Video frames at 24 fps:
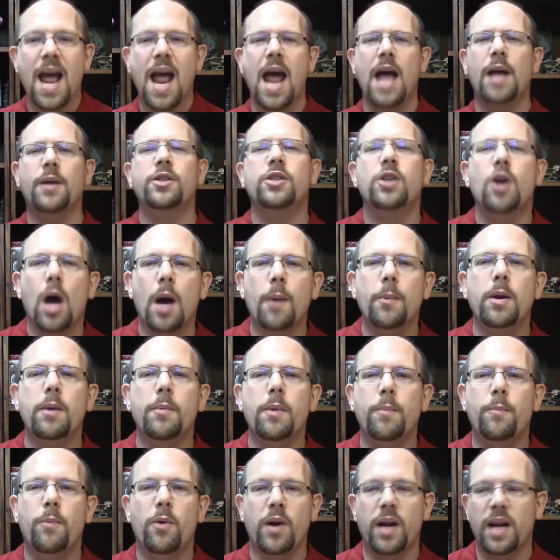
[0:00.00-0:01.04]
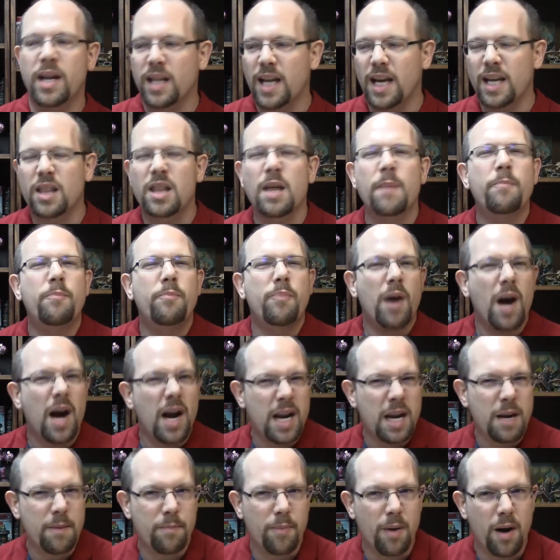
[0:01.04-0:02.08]
And so I'm going to be putting like the
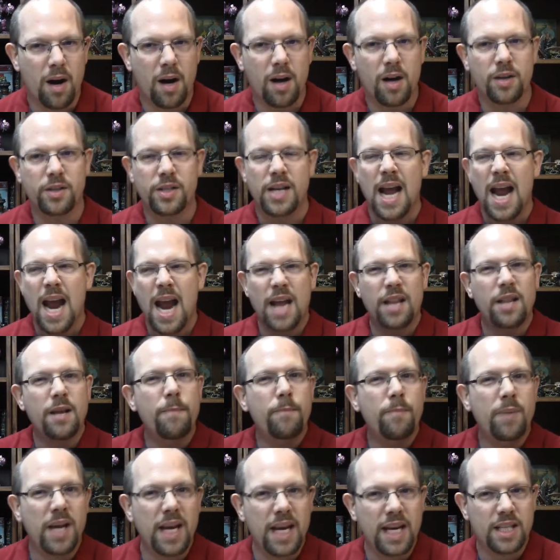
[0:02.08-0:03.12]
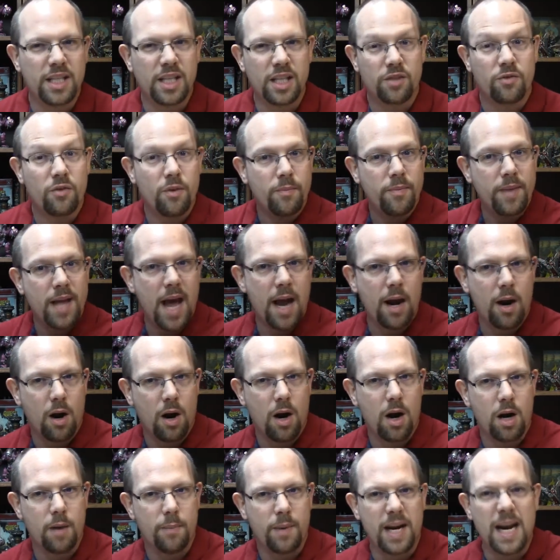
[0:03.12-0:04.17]
body parts and the pieces from that
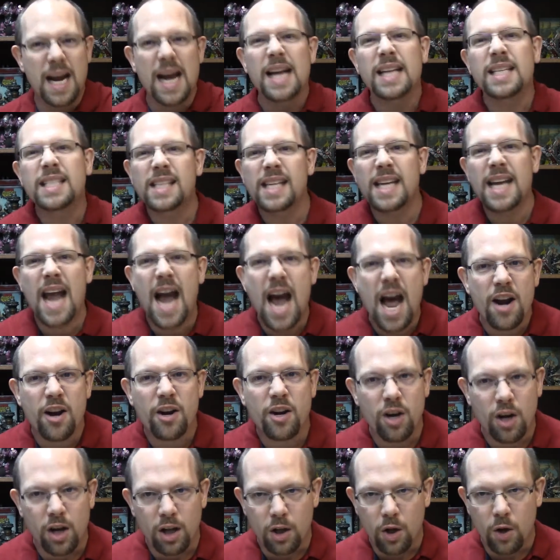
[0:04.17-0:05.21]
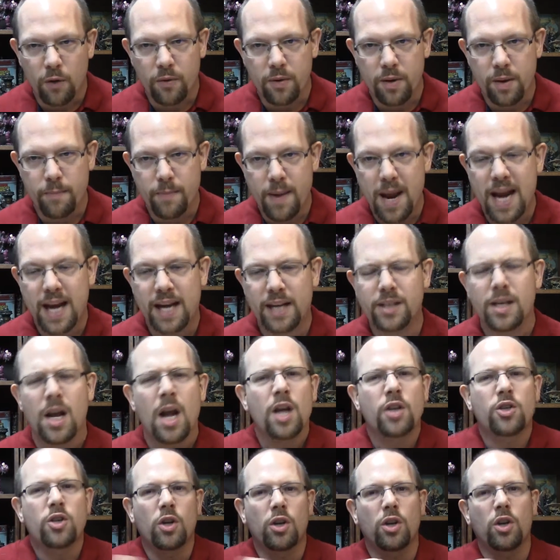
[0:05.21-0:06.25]
army scattered all over the base.
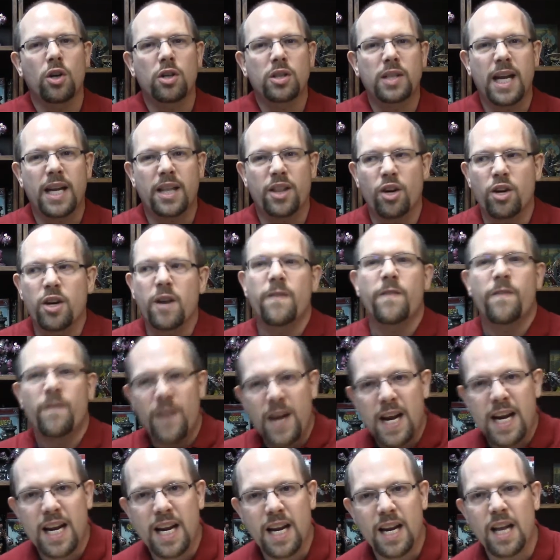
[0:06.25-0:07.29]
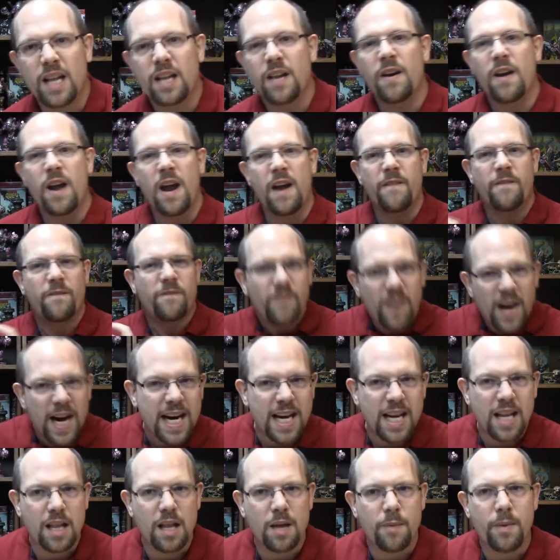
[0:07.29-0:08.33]
So it looks like they're defeating and
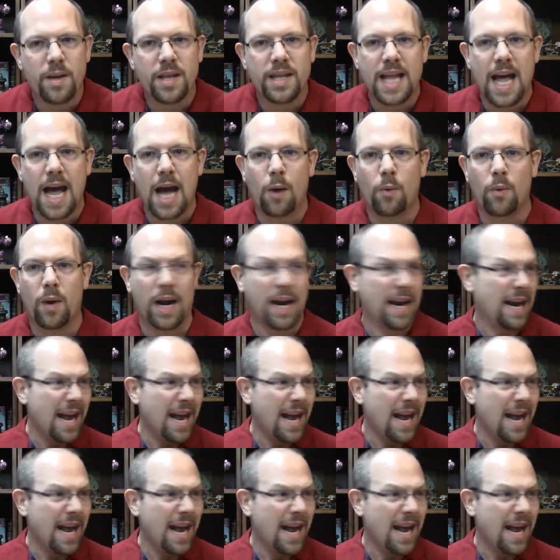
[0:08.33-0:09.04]
fighting them in that way.